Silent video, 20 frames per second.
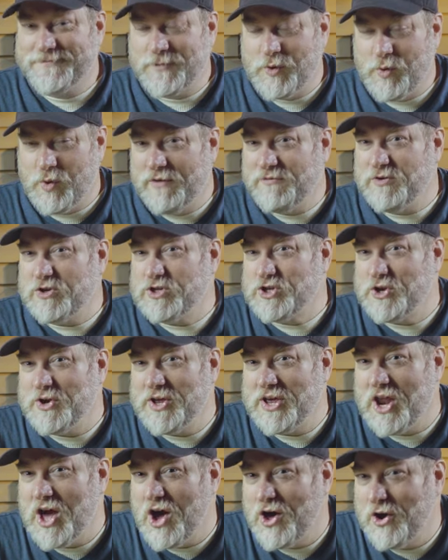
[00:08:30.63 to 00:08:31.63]
What if you're
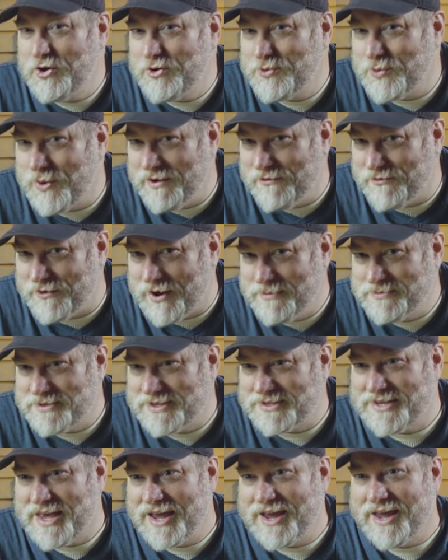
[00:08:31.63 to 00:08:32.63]
shooting at 120 frames
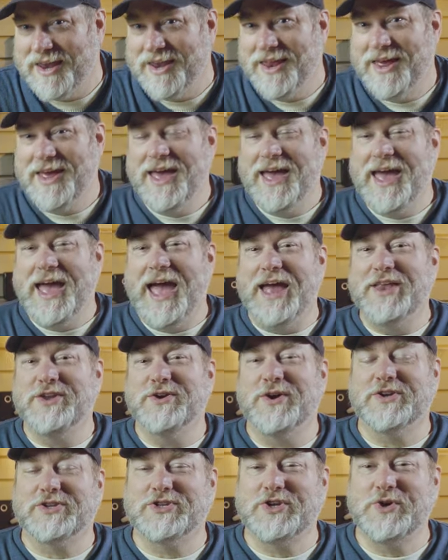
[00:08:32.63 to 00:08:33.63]
a second and
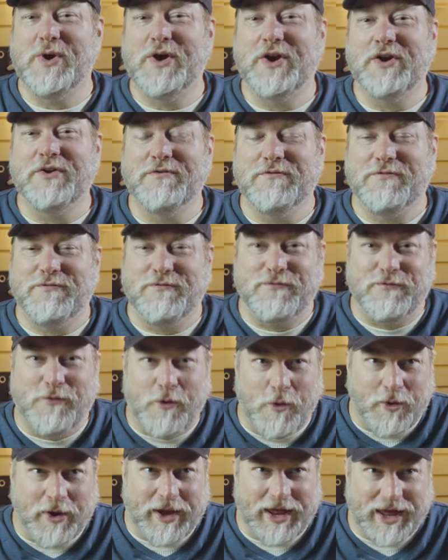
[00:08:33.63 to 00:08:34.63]
you're at
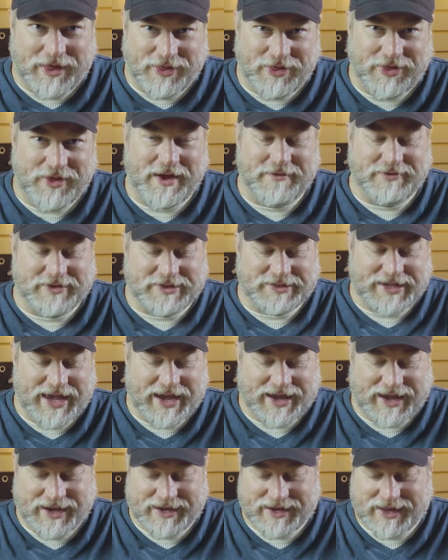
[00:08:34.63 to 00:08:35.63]
240th of a
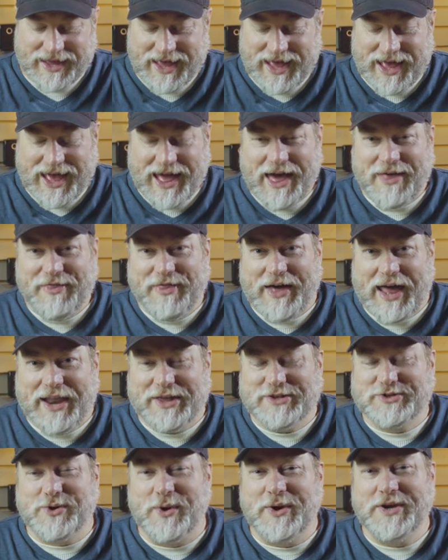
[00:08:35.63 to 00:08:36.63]
second? That
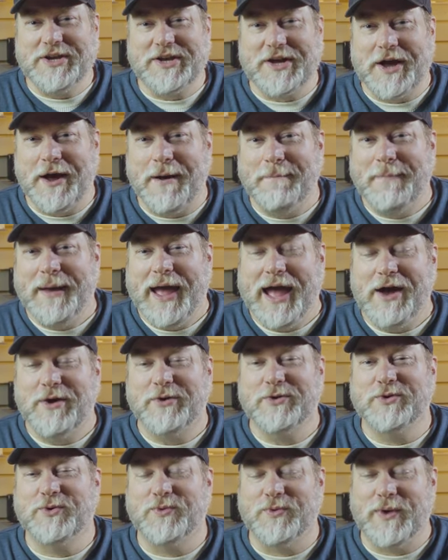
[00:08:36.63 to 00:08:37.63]
is going to
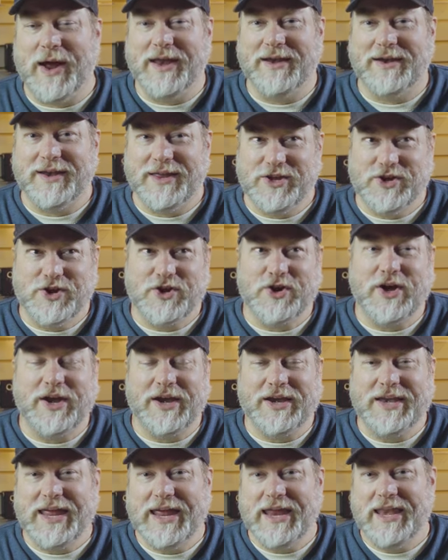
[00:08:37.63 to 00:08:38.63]
compound greatly. You're going
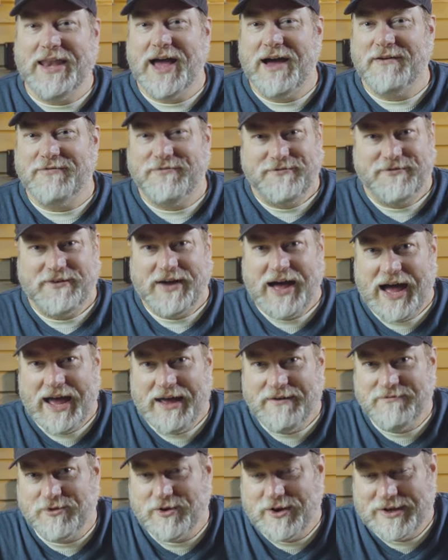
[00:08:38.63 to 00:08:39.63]
to need a
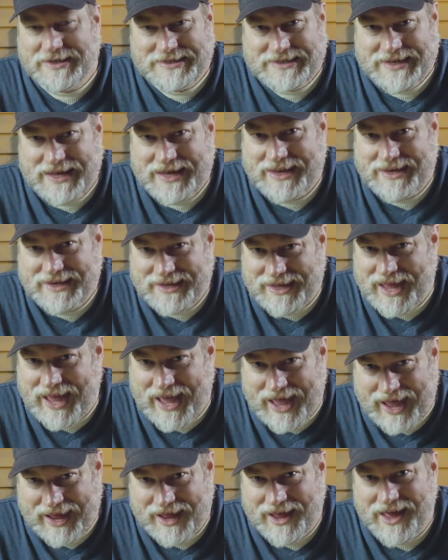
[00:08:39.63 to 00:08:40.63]
5 or a
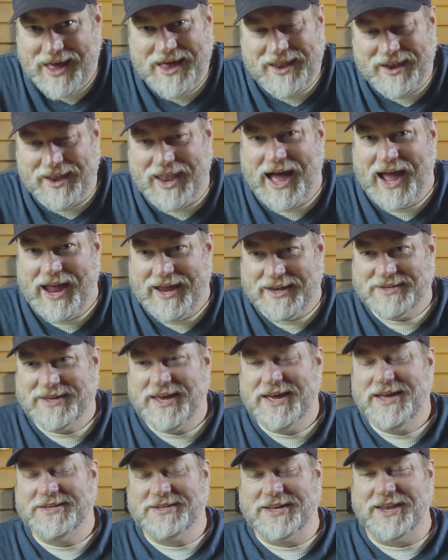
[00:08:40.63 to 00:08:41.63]
10K light
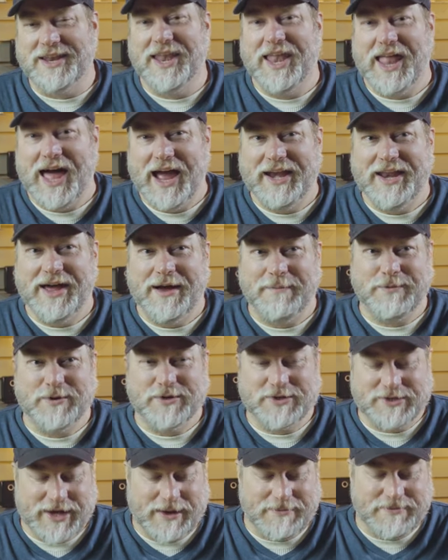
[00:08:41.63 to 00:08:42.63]
to light up
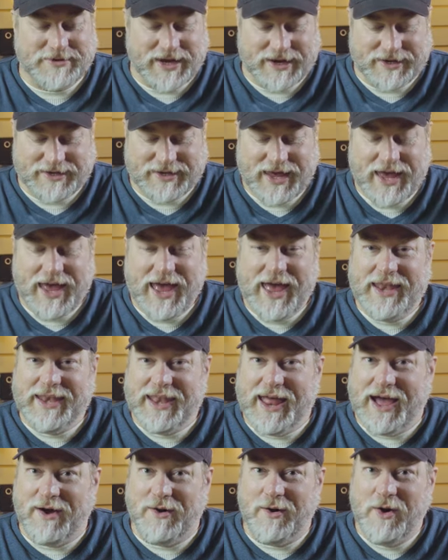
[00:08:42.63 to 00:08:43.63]
your subject.
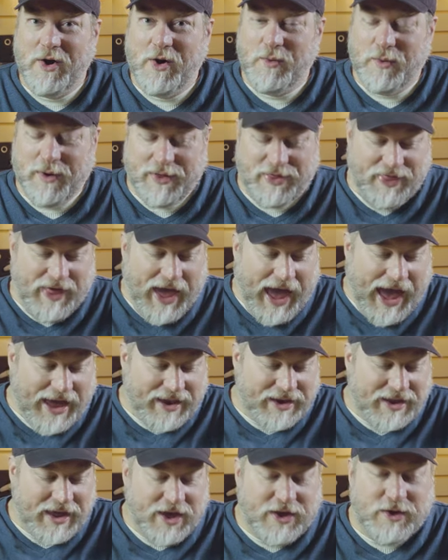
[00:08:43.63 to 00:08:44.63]
Now, with
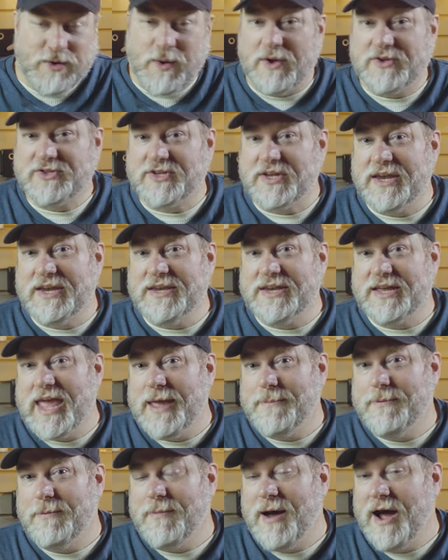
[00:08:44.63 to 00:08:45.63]
that, you also need to
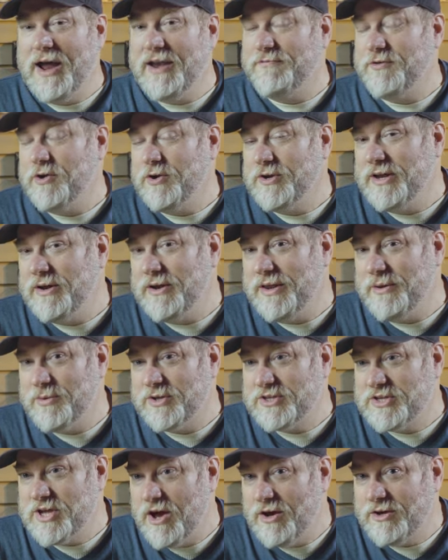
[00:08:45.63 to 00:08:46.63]
keep in mind, if you're dealing
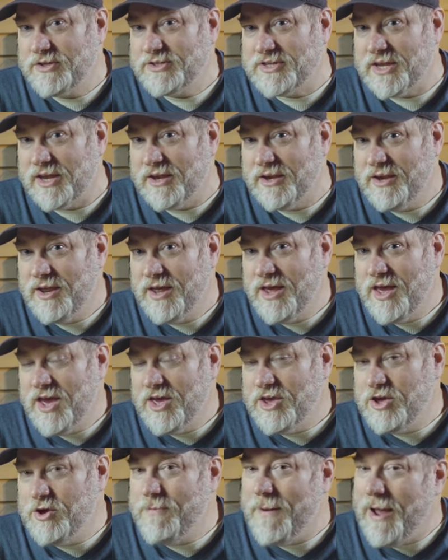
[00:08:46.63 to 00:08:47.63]
with tungsten,
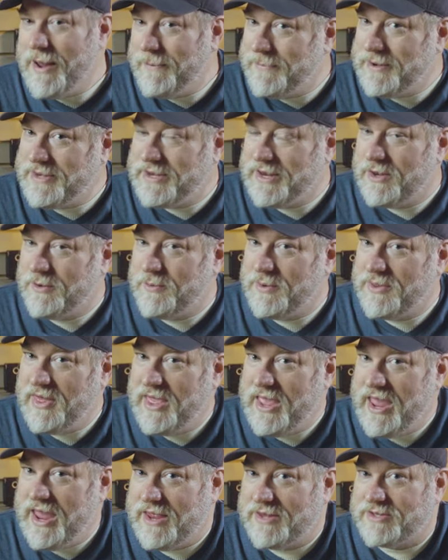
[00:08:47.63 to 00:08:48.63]
you might be dealing with
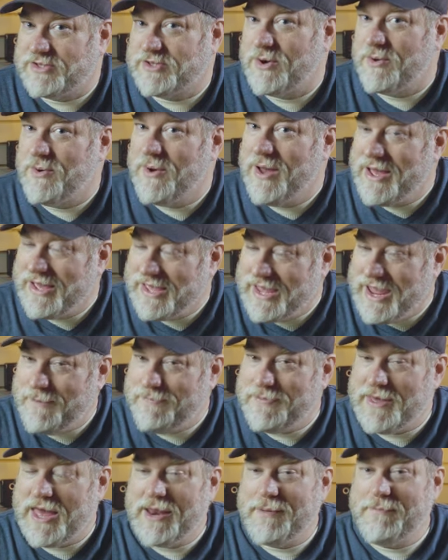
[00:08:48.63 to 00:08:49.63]
heat. So
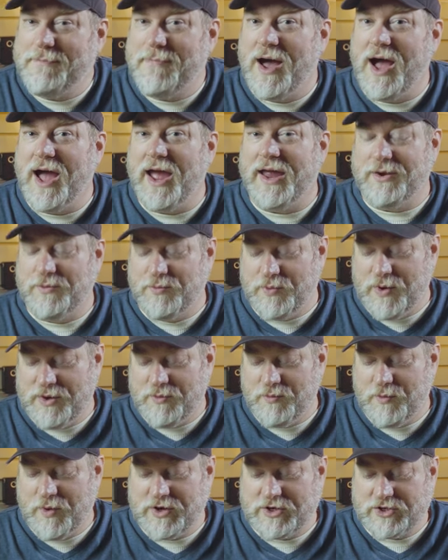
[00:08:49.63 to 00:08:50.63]
keep that in mind
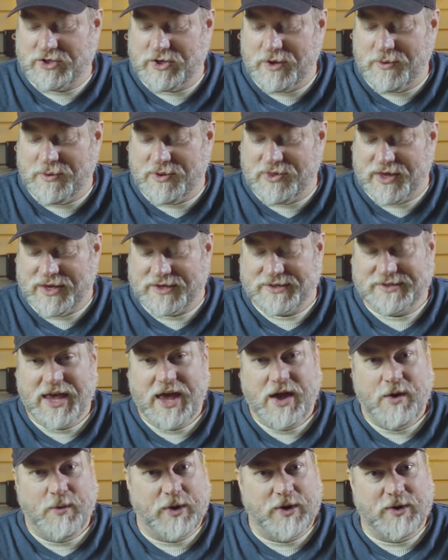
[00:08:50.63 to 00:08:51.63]
when you're shooting with this.
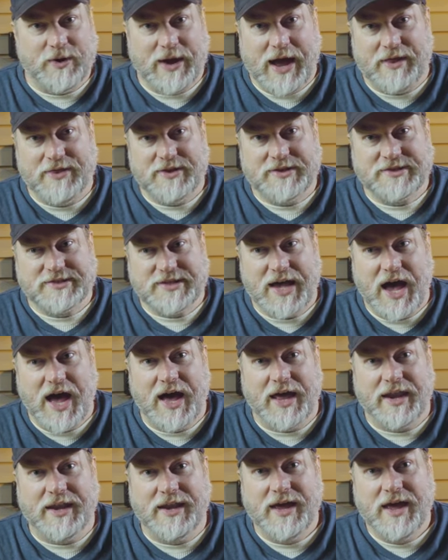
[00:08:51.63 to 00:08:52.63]
When you're out in the
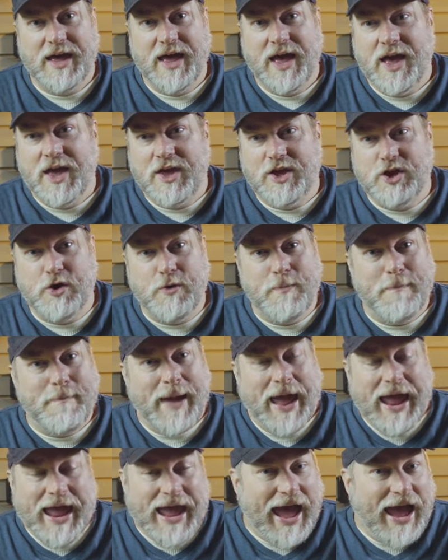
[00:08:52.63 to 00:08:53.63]
sun, you
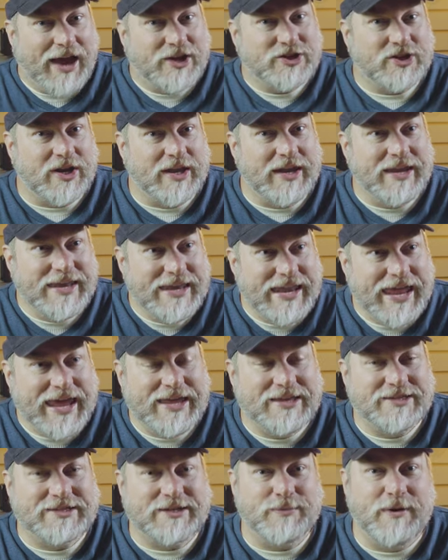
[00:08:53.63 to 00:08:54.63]
may actually
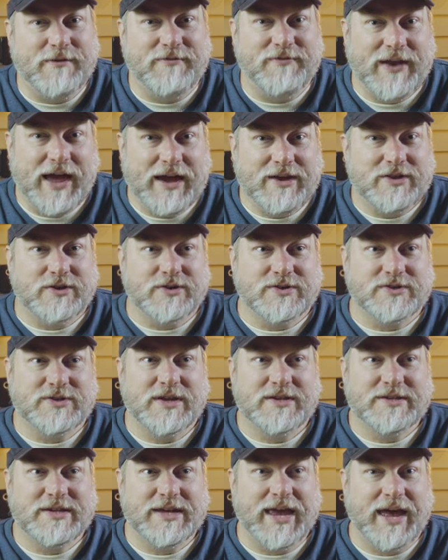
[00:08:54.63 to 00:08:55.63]
need some reflectors
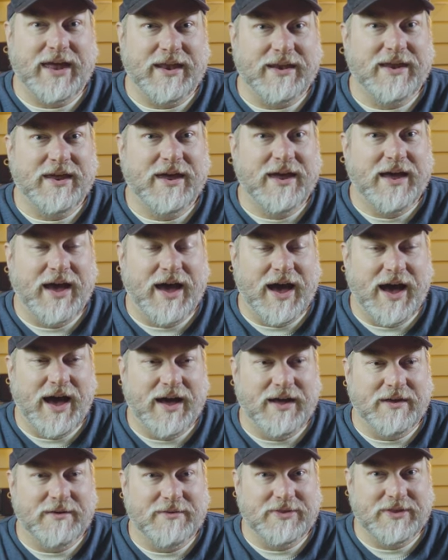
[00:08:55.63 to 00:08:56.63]
to get
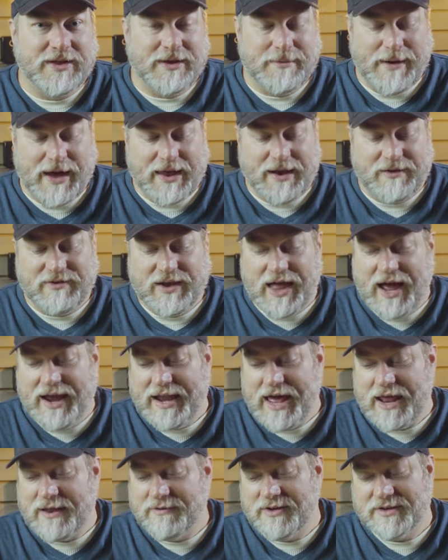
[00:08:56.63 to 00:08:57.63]
the amount of light
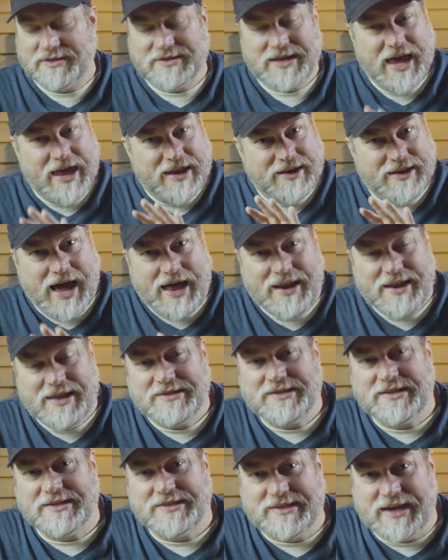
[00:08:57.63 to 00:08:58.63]
out of this. Not
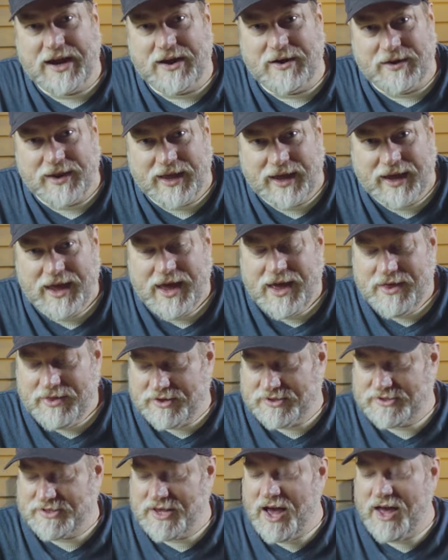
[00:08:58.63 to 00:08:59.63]
necessarily.
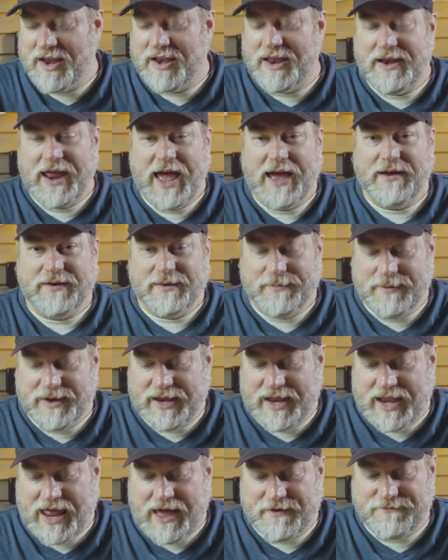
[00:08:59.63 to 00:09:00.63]
The sun, at
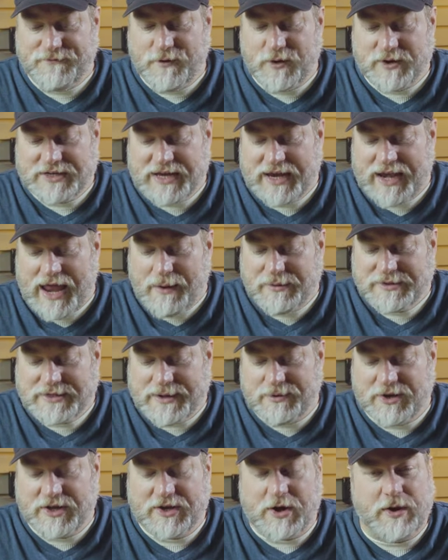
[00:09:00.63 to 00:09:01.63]
F14, I was
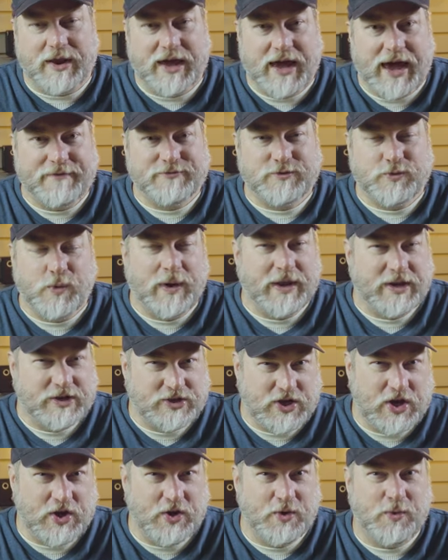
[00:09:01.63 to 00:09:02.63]
able to go to
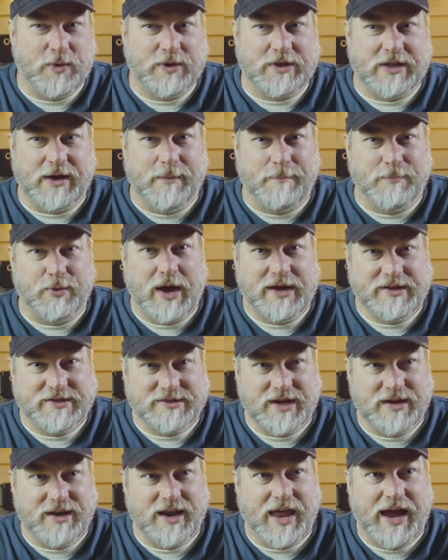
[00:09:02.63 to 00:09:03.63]
F22 with the bright
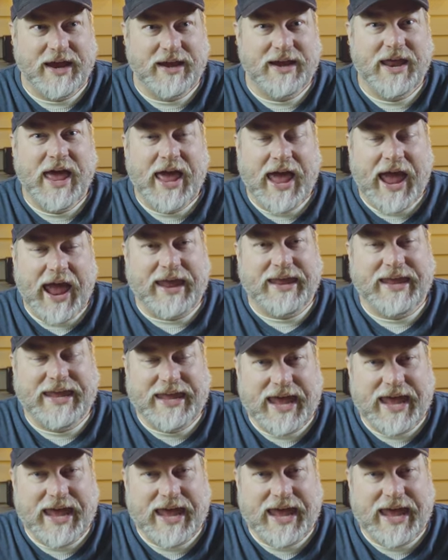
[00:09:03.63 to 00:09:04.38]
sunlight and